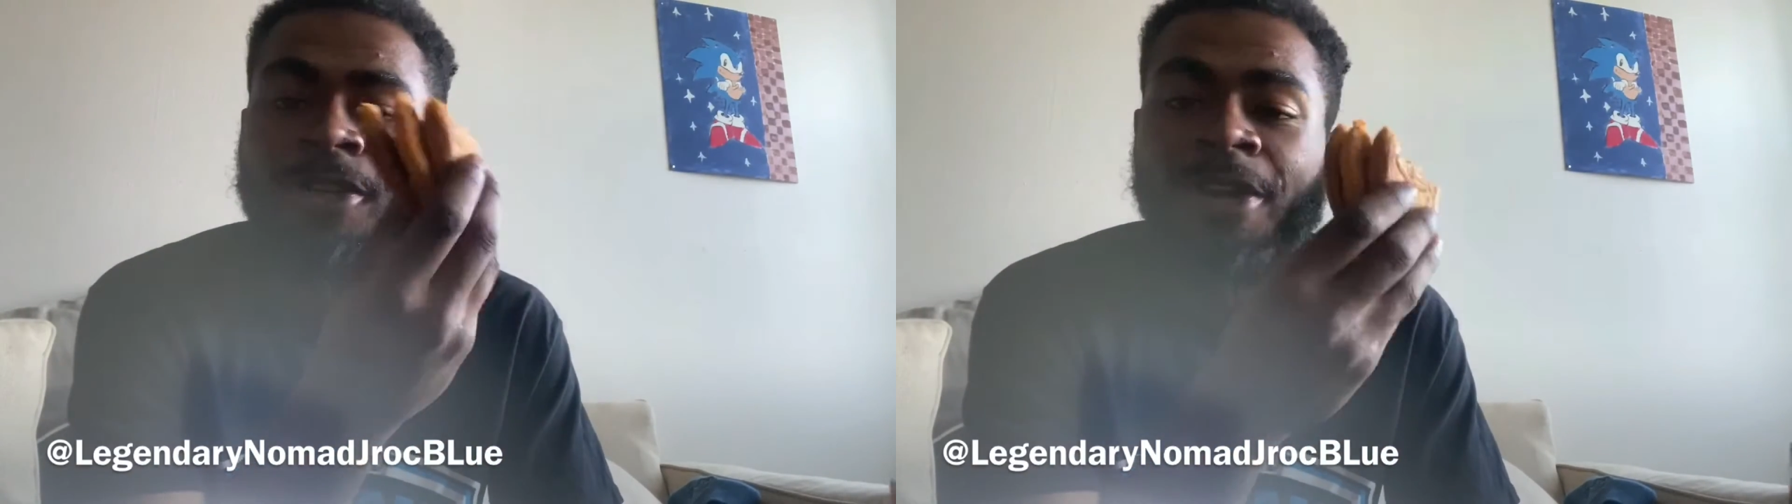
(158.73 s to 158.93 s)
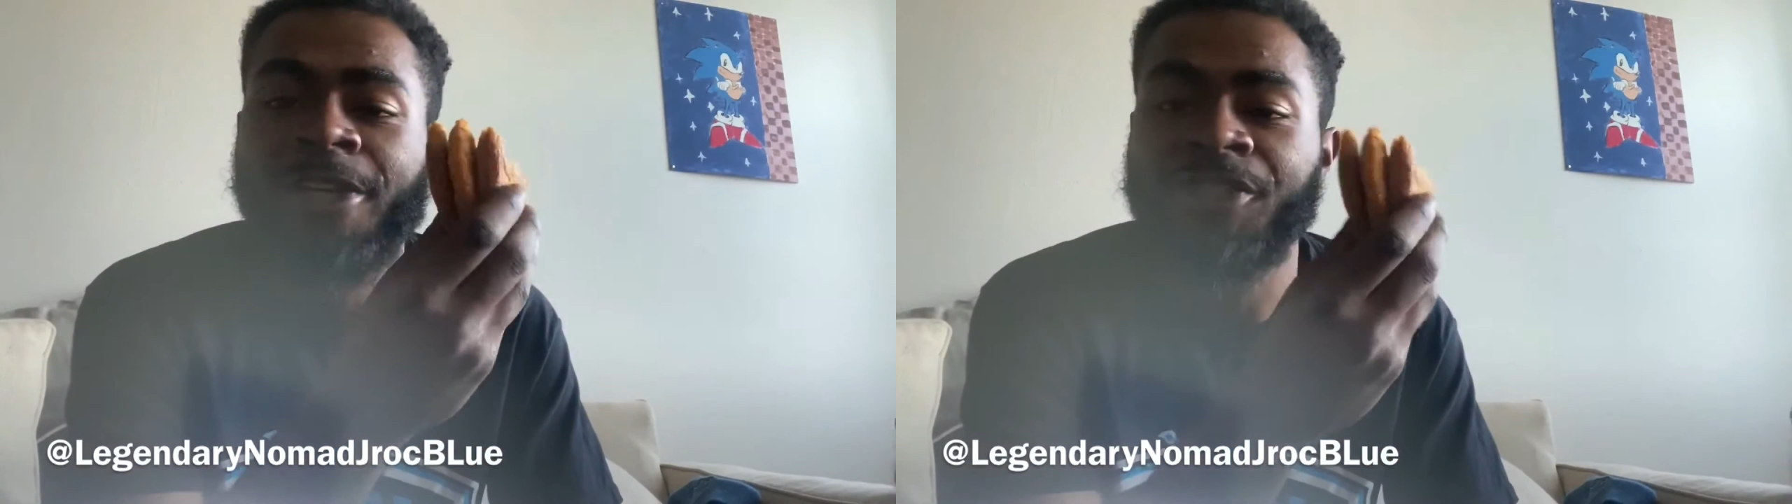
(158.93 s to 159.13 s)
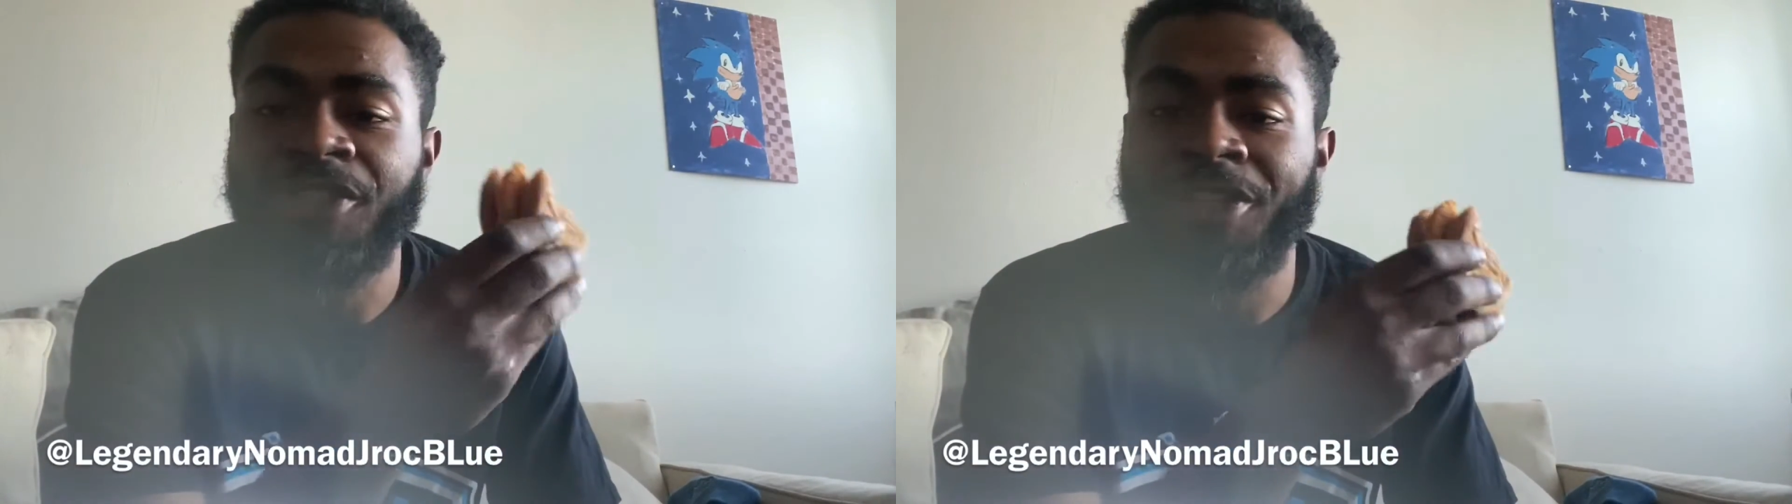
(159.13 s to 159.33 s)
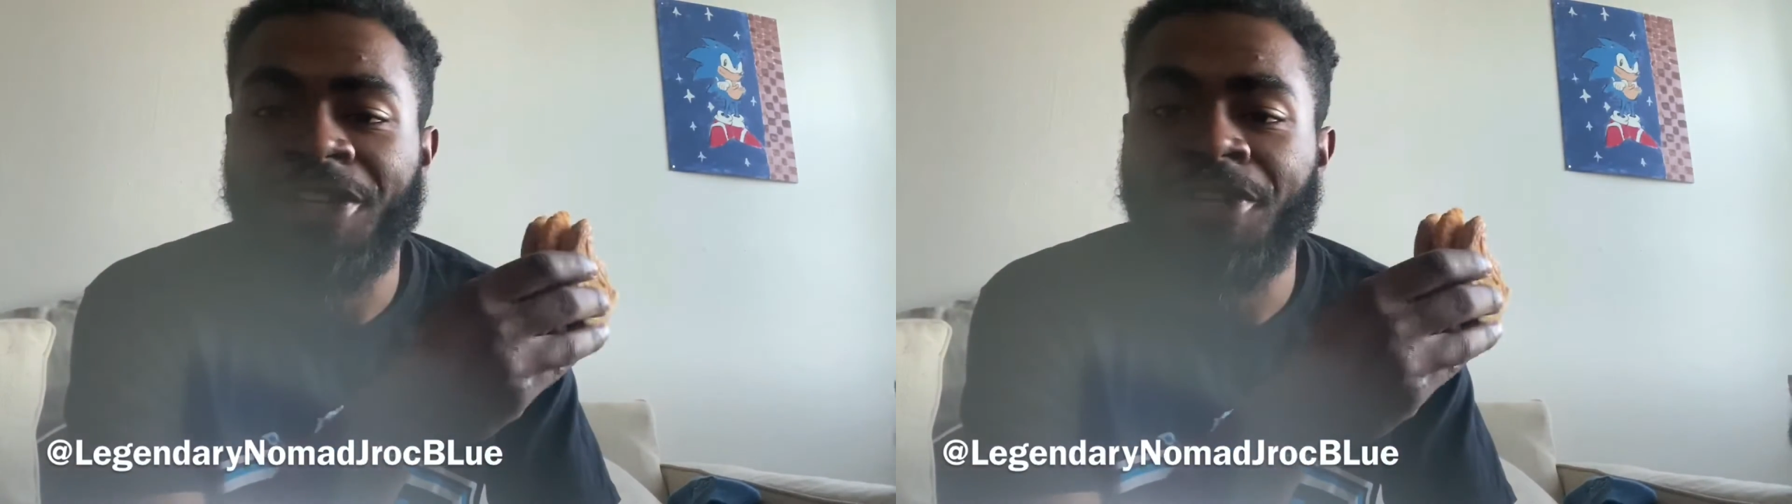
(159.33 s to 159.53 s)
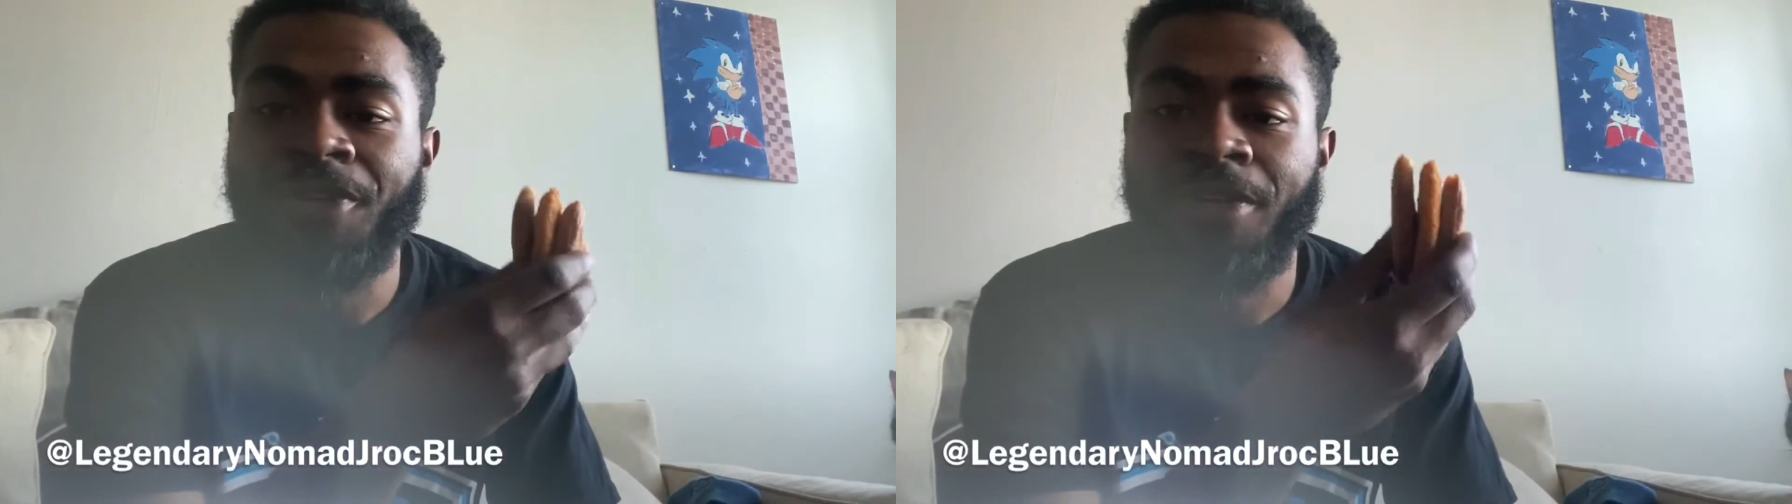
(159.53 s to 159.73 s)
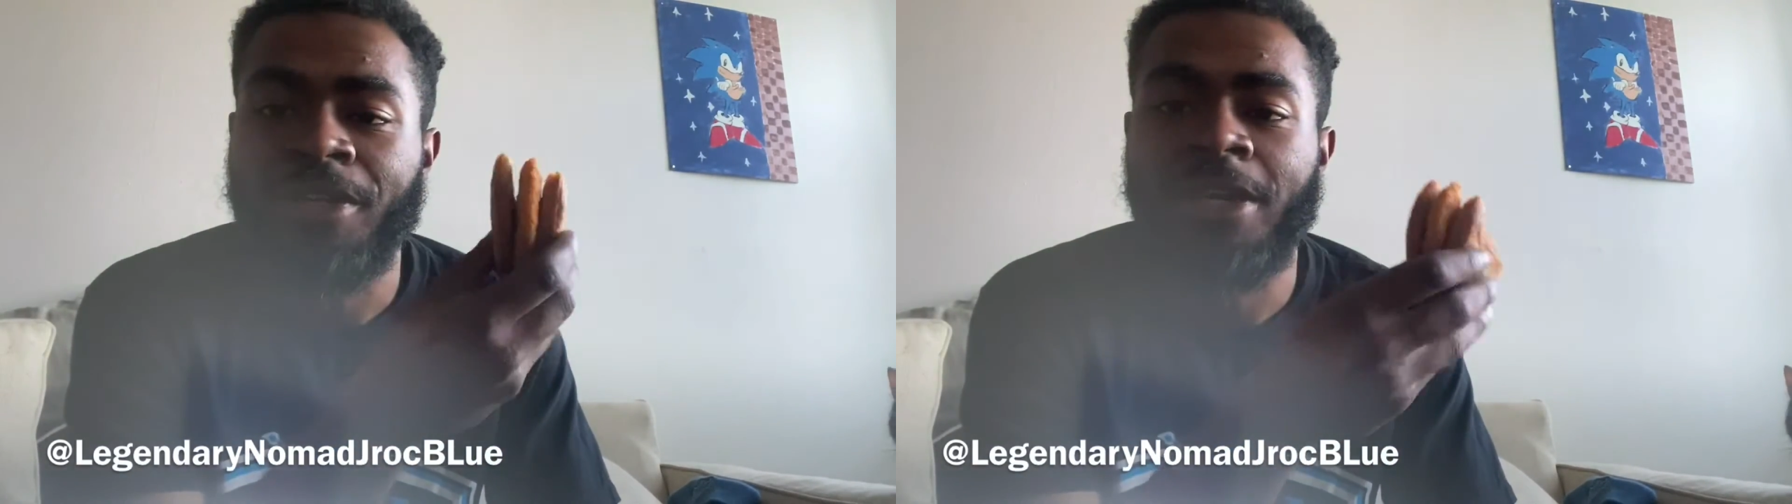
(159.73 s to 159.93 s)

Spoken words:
extra thing on here